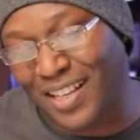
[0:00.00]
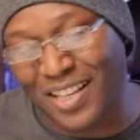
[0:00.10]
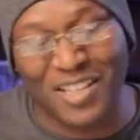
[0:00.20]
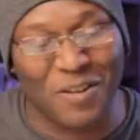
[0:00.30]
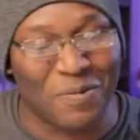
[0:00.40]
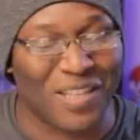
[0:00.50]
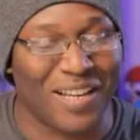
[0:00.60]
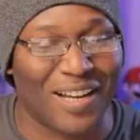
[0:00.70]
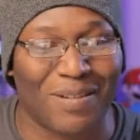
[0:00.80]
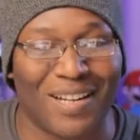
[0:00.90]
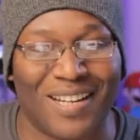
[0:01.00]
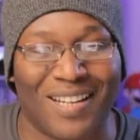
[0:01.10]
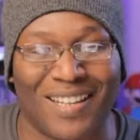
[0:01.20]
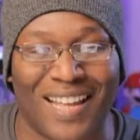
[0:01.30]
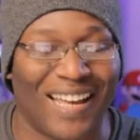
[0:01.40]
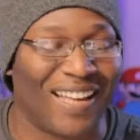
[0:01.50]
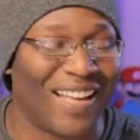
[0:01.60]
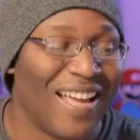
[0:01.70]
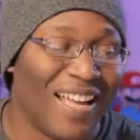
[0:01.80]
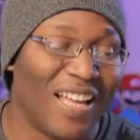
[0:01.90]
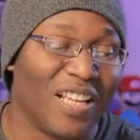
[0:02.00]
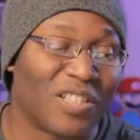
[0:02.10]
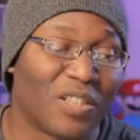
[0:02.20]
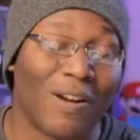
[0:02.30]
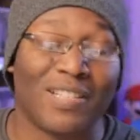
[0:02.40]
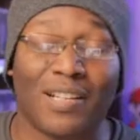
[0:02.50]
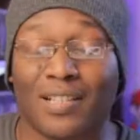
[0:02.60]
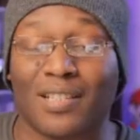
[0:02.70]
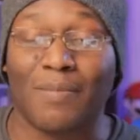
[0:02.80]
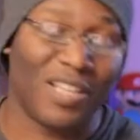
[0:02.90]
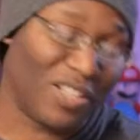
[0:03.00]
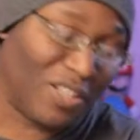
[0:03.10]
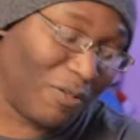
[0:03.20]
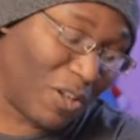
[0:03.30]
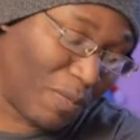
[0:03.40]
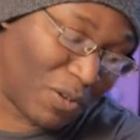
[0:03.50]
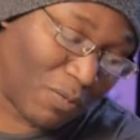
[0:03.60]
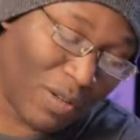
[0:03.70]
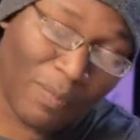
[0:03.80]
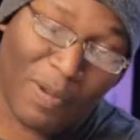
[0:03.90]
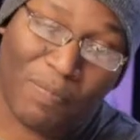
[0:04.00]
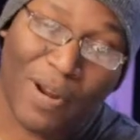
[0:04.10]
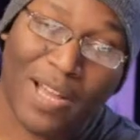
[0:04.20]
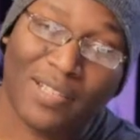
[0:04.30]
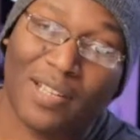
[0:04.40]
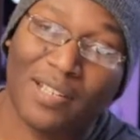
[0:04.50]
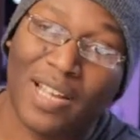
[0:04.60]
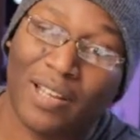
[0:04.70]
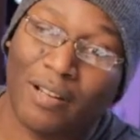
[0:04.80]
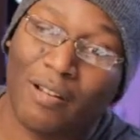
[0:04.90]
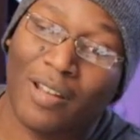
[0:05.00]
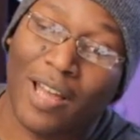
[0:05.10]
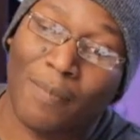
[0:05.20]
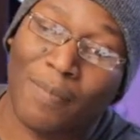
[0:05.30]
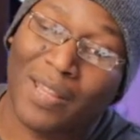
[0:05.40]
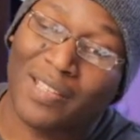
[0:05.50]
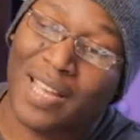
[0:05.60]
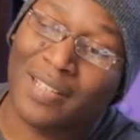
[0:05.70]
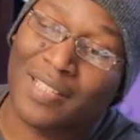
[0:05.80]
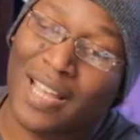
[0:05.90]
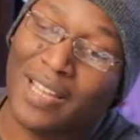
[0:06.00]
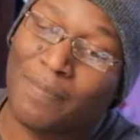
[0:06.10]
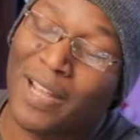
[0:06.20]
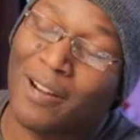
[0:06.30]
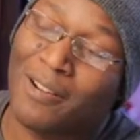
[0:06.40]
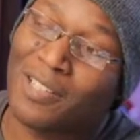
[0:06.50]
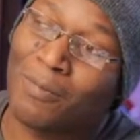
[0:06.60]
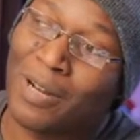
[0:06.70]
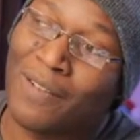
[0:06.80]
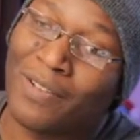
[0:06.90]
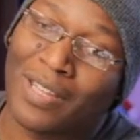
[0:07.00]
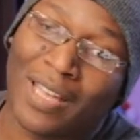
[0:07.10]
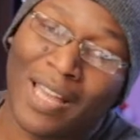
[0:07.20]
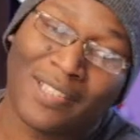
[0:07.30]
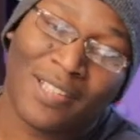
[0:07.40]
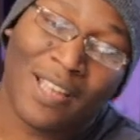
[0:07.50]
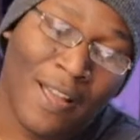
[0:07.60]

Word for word: you think I'm gonna like? It's crazy because some of these YouTubers really be pressed because they get called out by these anti e beggars or whatever the case.